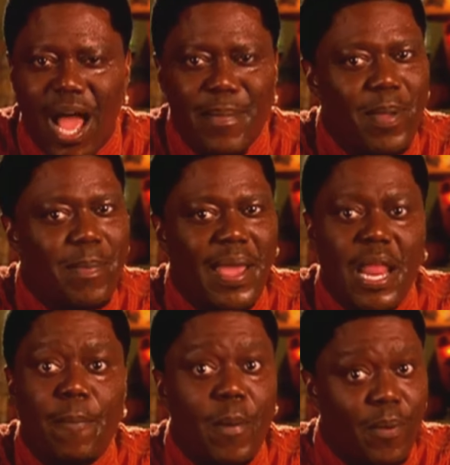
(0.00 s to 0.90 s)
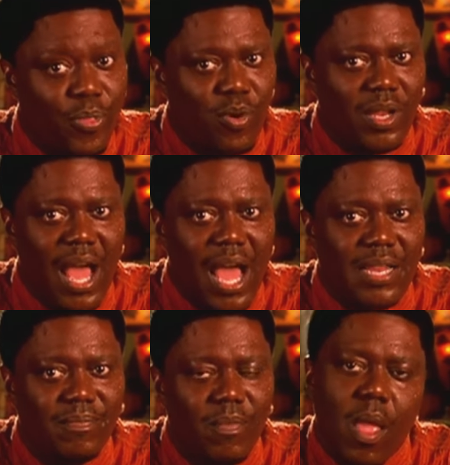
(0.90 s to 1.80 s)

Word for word: I mean, man, they put me through a lot.